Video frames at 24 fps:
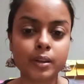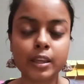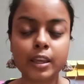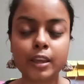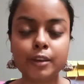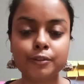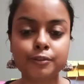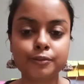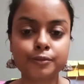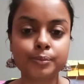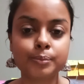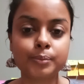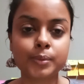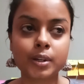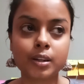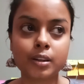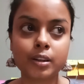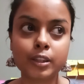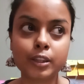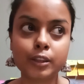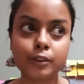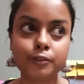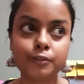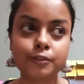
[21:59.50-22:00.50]
if
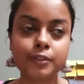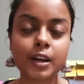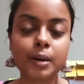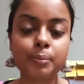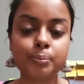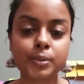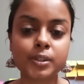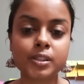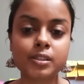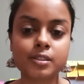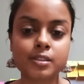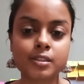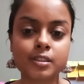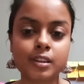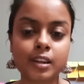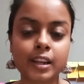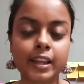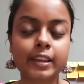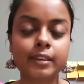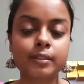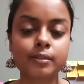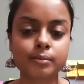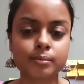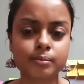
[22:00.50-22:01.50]
a person
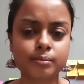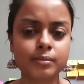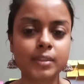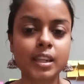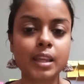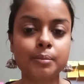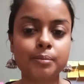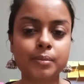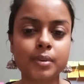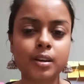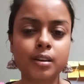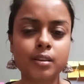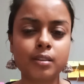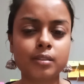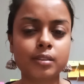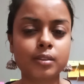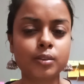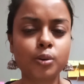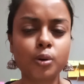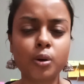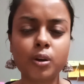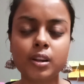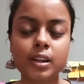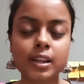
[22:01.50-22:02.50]
like name
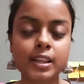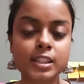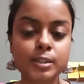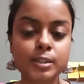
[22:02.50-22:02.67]
call